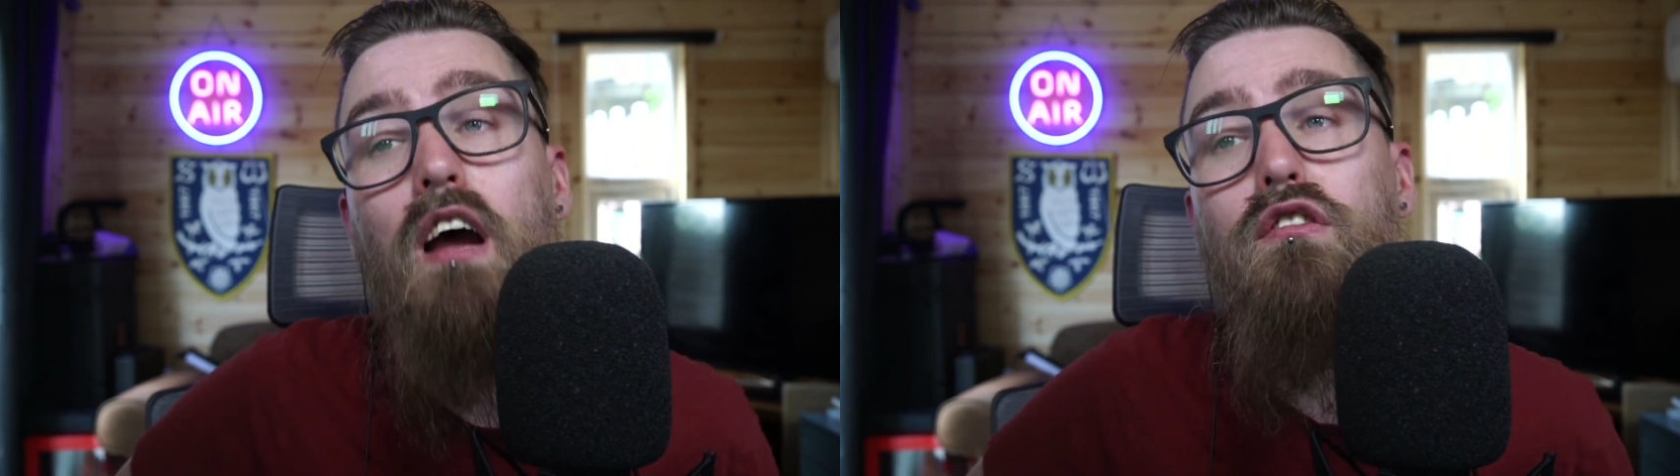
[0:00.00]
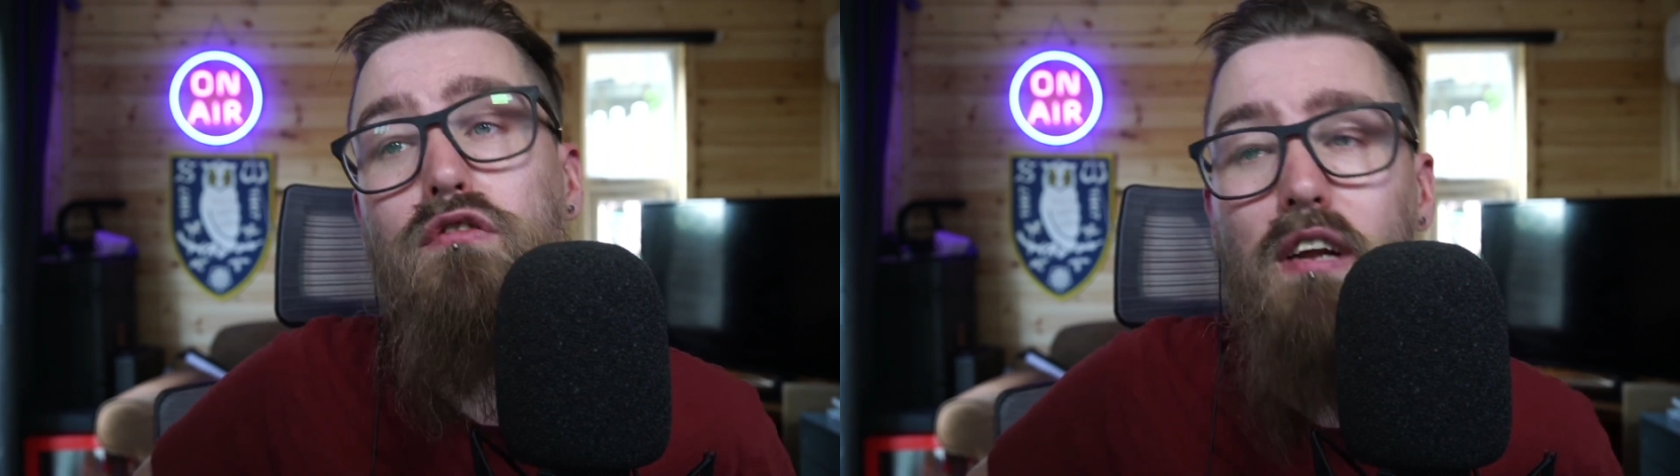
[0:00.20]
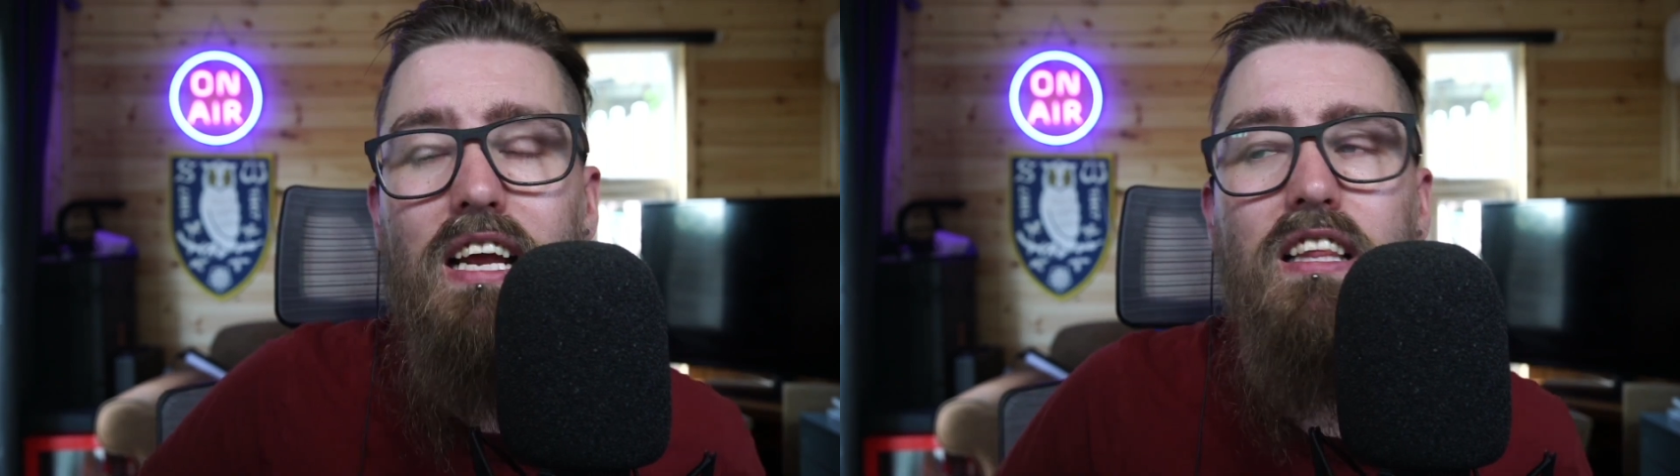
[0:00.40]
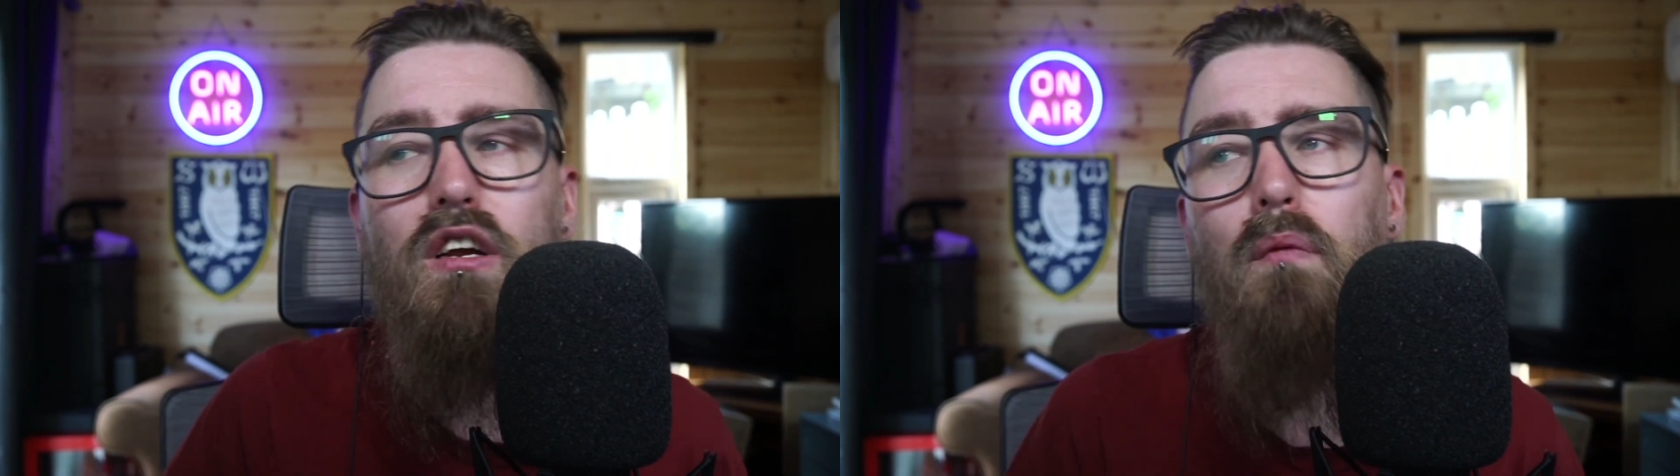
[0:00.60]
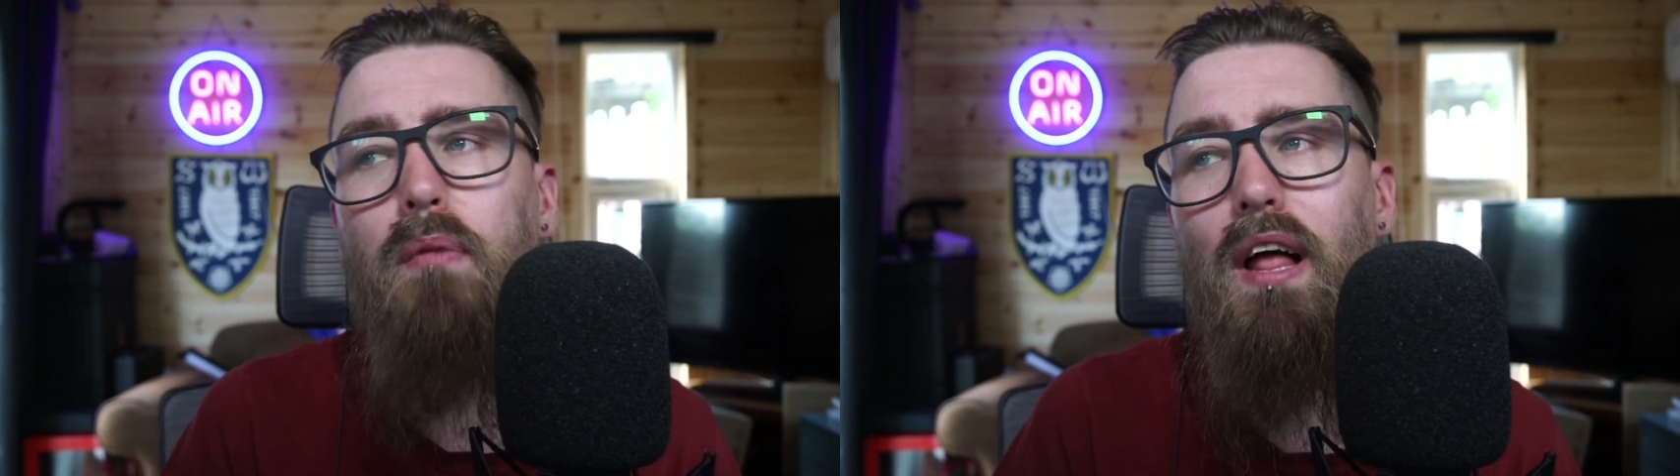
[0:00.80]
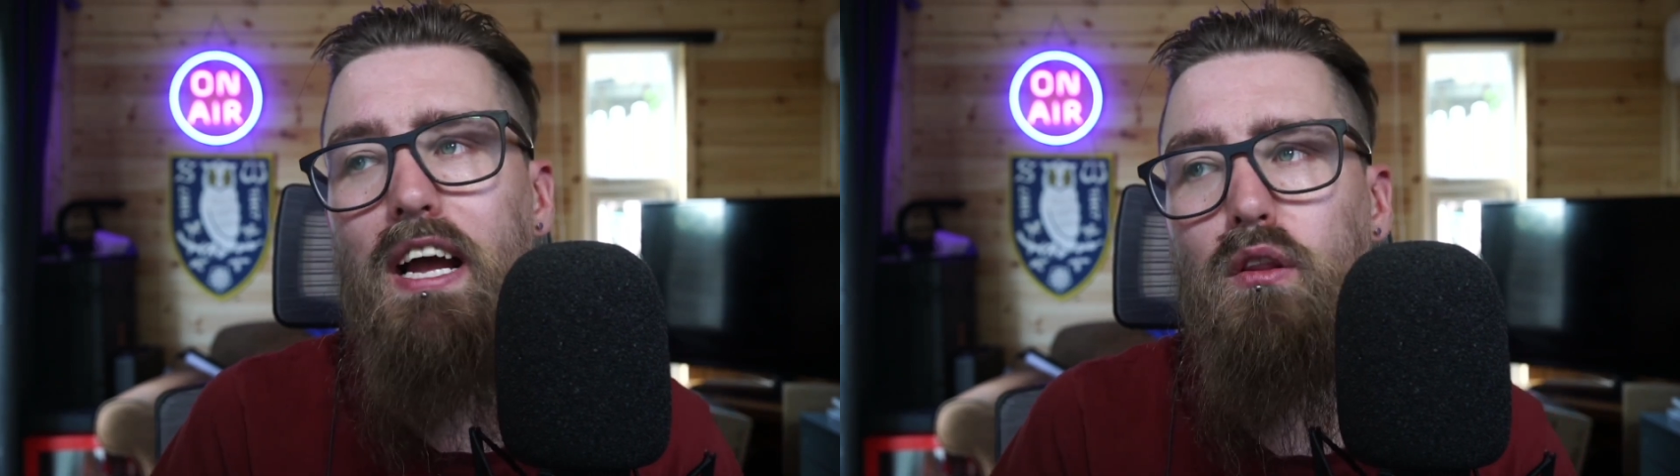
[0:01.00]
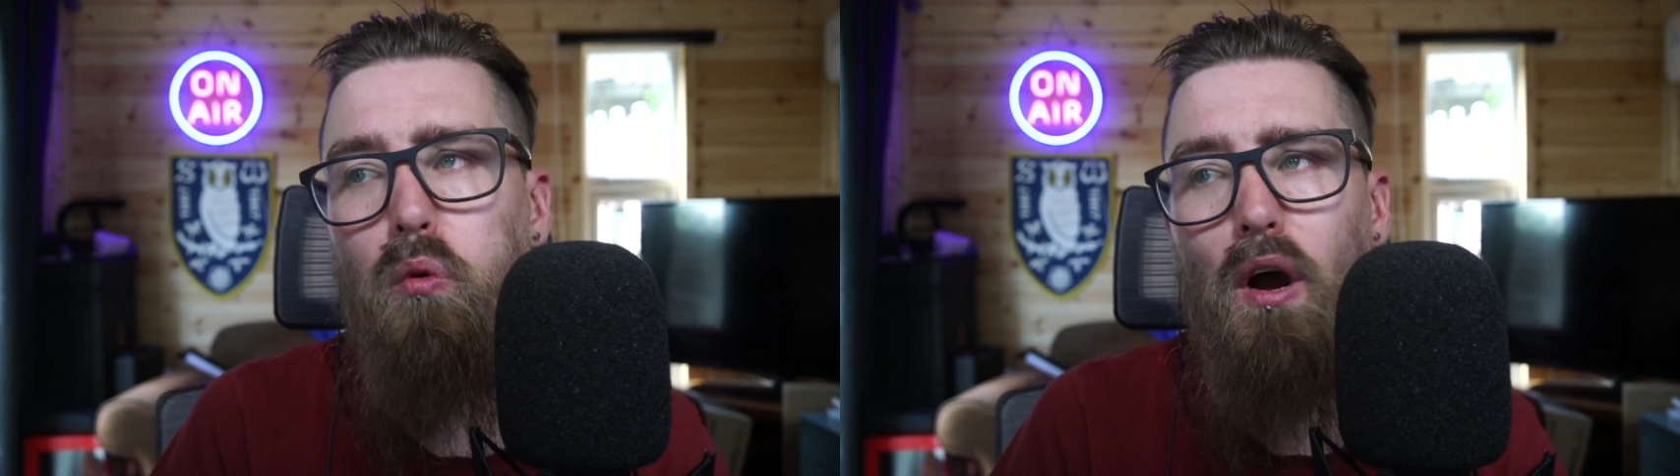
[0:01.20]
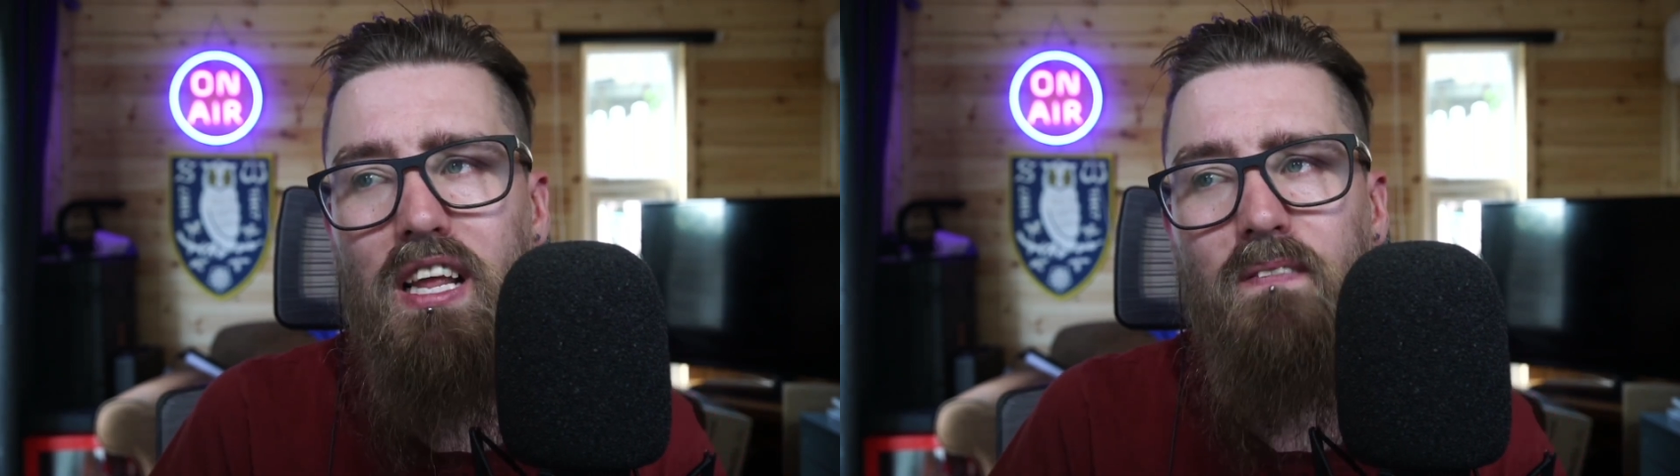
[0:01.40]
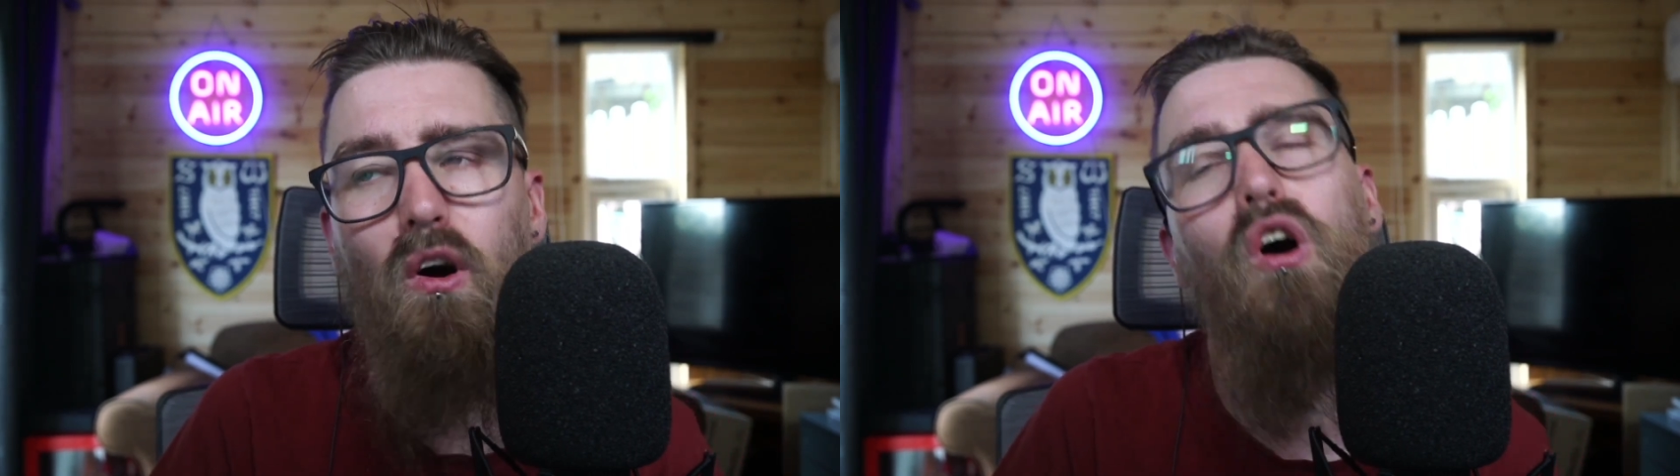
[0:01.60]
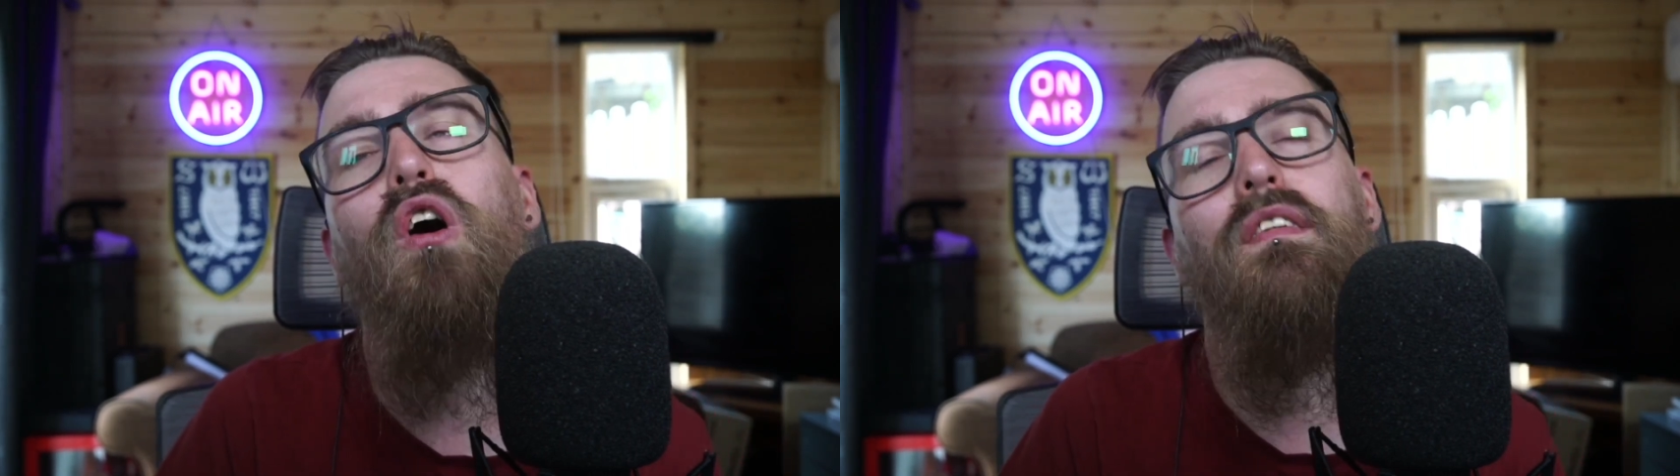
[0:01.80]
Really good player.
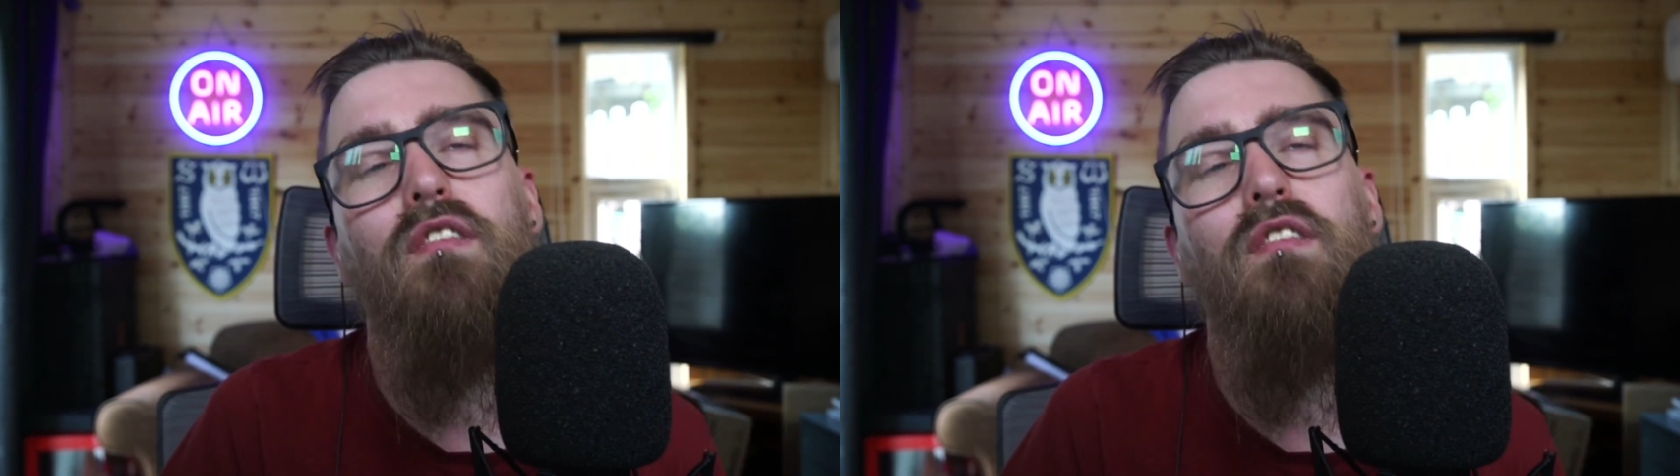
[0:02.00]
24,